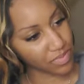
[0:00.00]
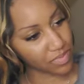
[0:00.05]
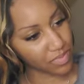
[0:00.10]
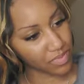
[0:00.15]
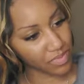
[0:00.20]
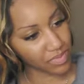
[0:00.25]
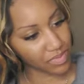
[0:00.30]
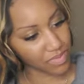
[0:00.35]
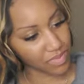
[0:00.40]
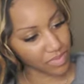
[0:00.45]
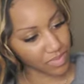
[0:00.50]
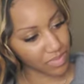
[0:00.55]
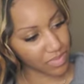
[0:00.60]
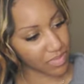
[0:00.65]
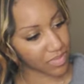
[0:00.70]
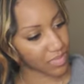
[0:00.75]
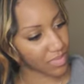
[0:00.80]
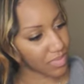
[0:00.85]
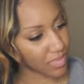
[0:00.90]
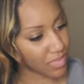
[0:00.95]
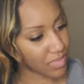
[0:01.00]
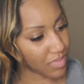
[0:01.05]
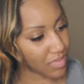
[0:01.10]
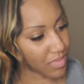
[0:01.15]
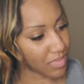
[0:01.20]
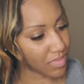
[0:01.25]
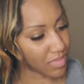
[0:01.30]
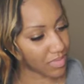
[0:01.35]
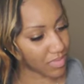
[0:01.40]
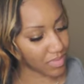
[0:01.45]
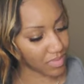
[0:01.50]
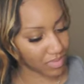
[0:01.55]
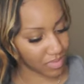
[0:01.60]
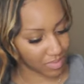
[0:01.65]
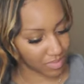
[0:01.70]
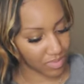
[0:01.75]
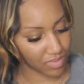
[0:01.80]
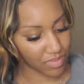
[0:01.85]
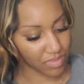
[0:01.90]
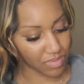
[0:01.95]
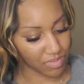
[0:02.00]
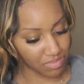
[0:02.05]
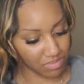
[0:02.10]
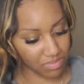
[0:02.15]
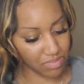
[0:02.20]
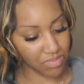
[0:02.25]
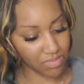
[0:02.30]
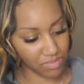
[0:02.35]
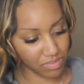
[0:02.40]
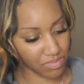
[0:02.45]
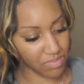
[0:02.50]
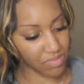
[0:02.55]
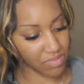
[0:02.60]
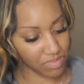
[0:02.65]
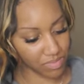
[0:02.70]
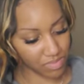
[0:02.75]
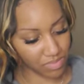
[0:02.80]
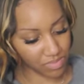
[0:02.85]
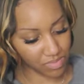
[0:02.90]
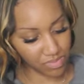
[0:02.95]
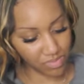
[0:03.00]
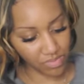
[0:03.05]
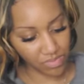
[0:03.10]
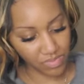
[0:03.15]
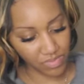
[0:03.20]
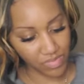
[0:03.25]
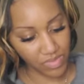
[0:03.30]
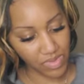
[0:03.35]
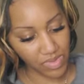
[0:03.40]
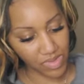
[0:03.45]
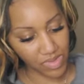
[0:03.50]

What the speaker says: No words are spoken by the person on screen.